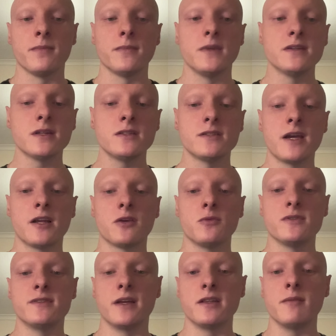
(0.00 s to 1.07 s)
This container
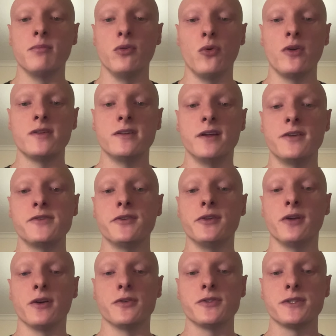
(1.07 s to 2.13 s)
was then deployed to
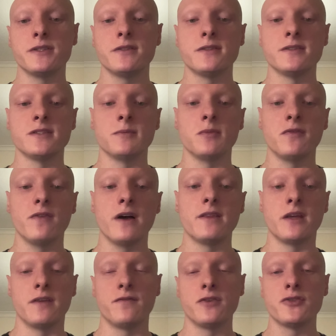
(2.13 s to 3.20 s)
DigitalOcean to simplify
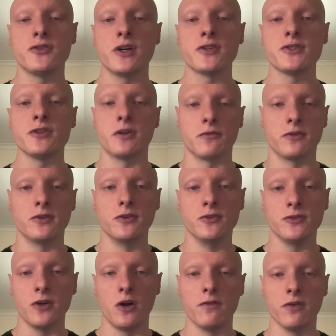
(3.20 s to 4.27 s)
the infrastructure and
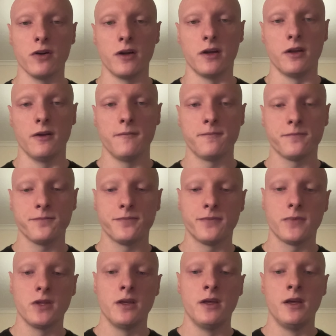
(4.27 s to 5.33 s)
reduce overhead.
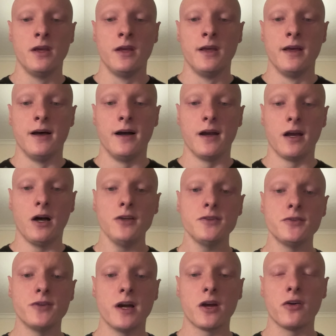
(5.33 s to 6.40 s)
I
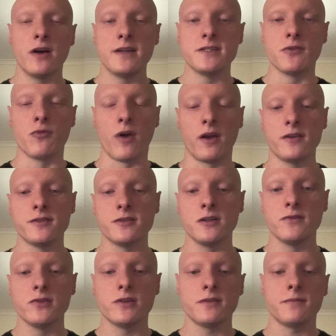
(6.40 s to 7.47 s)
also Dockerized a Redis
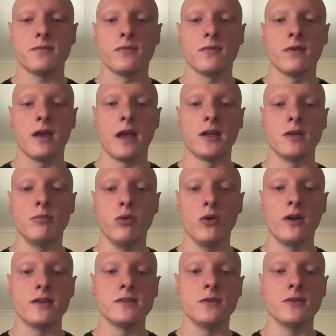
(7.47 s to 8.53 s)
server and
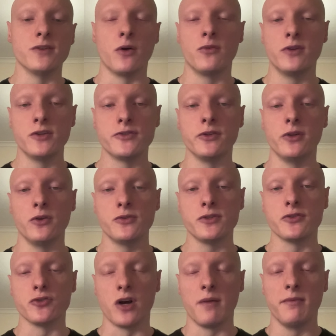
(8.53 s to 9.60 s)
deployed it to its own
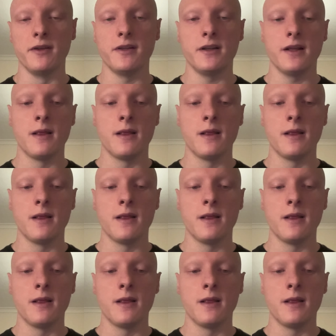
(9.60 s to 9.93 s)
DigitalOcean droplet.